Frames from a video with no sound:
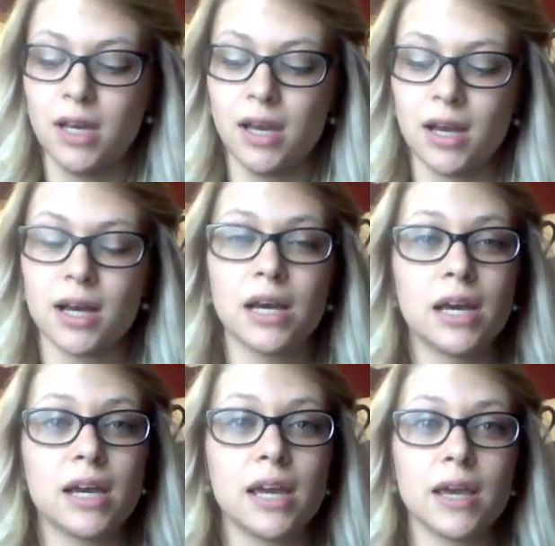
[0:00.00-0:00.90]

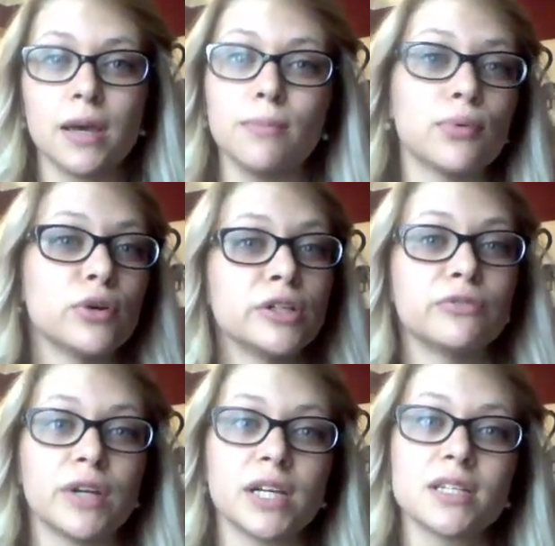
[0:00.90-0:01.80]
I am born and
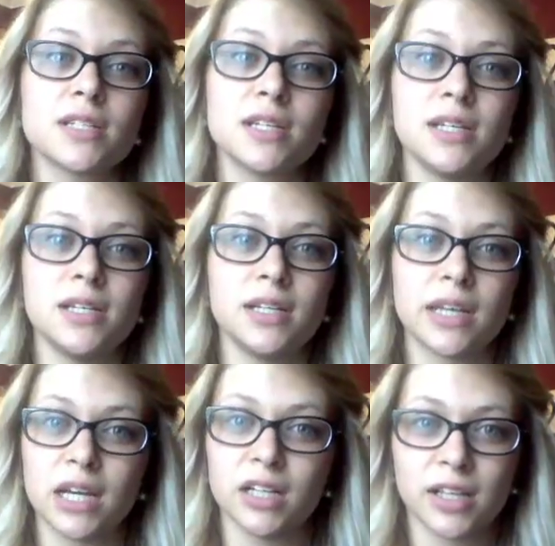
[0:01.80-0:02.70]
raised in
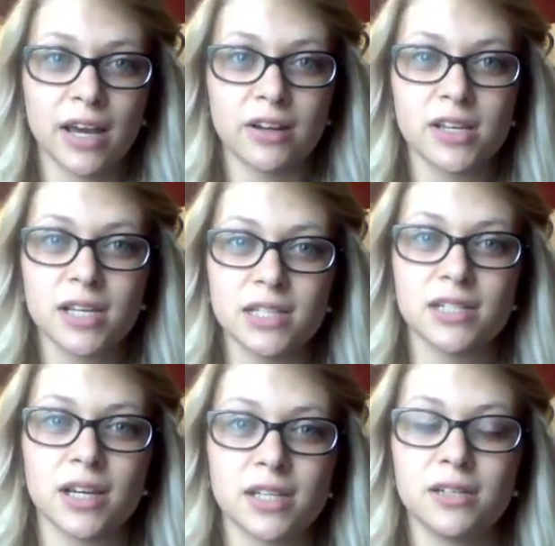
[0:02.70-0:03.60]
Garrett County,
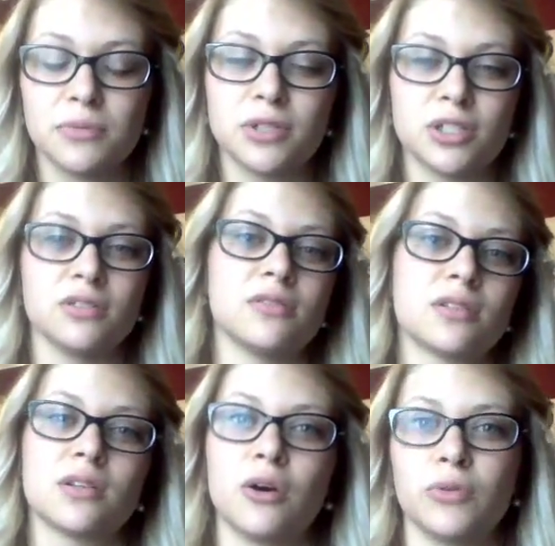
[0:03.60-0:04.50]
Kentucky, which
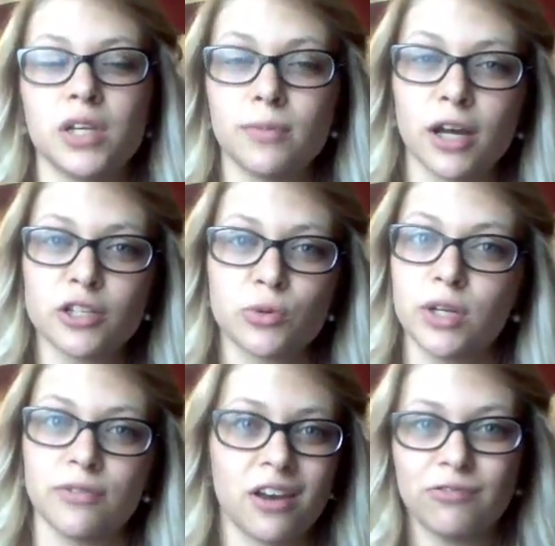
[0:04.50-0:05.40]
is only about
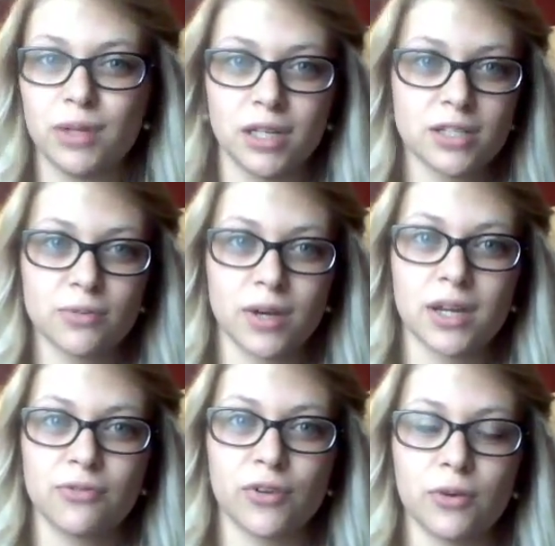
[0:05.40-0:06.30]
25 minutes away
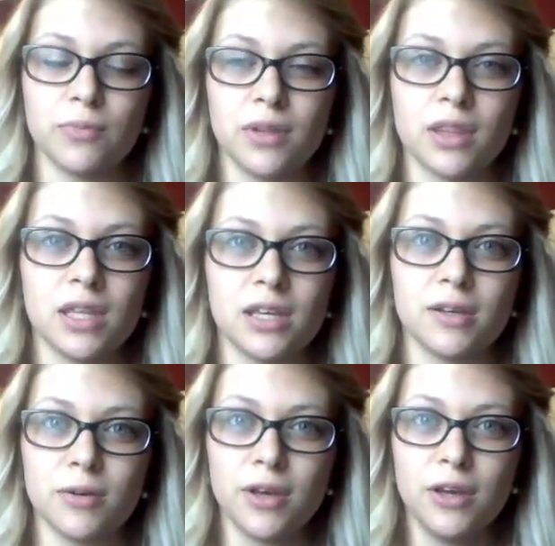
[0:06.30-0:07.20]
from
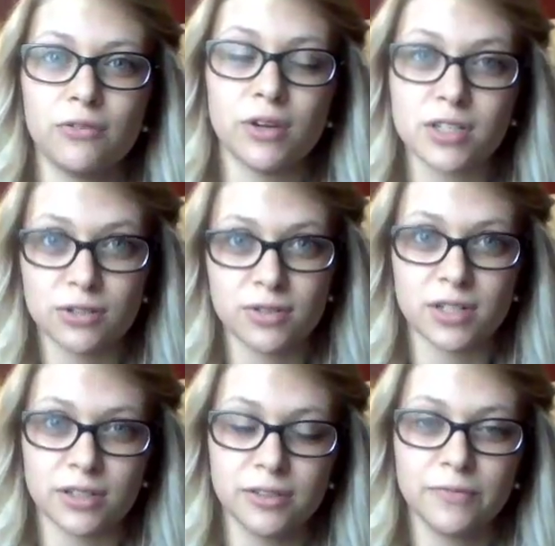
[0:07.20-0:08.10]
the rescue
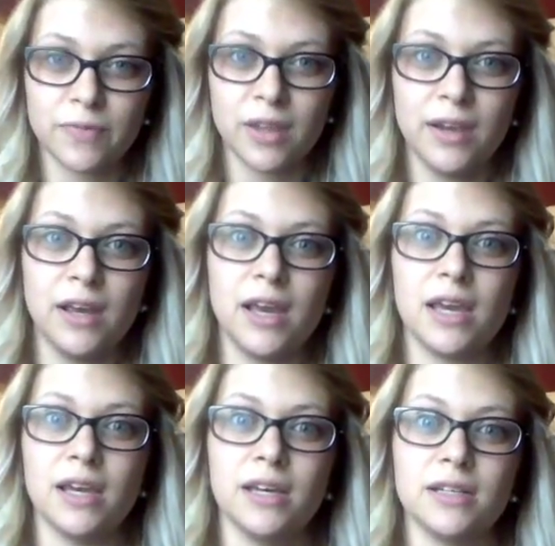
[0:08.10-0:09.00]
center,
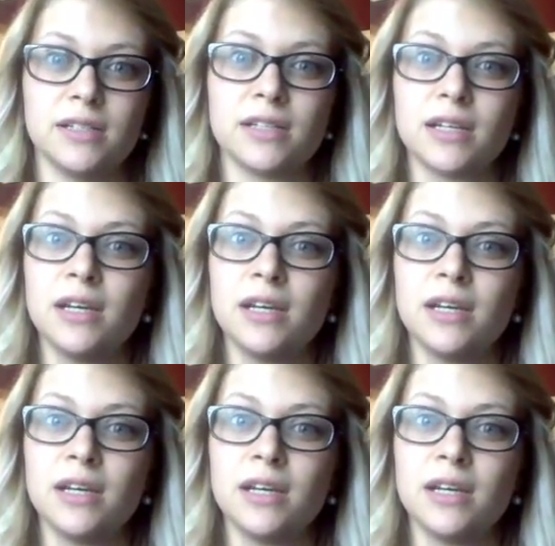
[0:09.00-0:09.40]
and